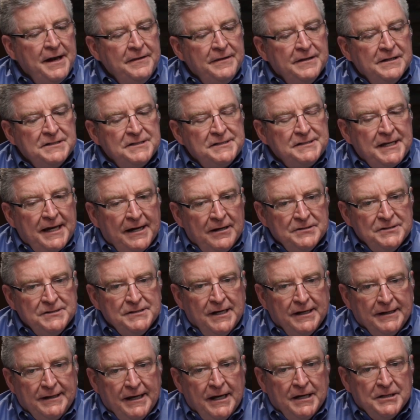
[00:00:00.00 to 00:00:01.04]
of this sounds
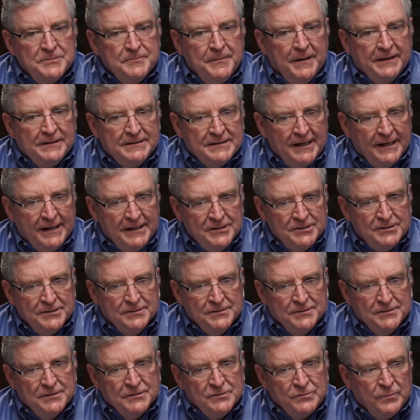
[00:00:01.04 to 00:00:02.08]
like
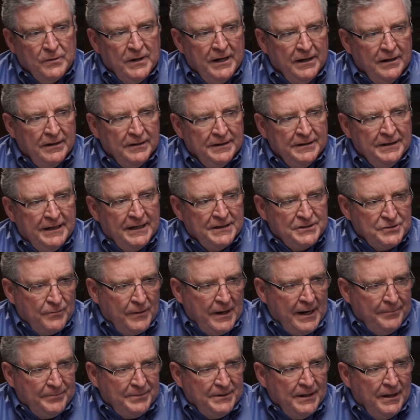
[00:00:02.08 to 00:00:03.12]
expectations as well, and that's
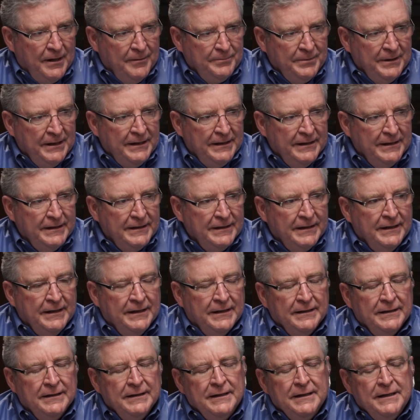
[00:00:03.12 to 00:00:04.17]
wrapped up in it.
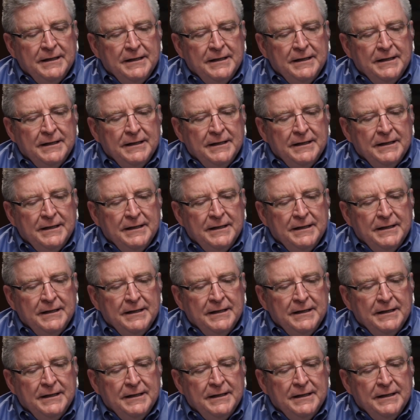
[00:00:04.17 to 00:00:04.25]
And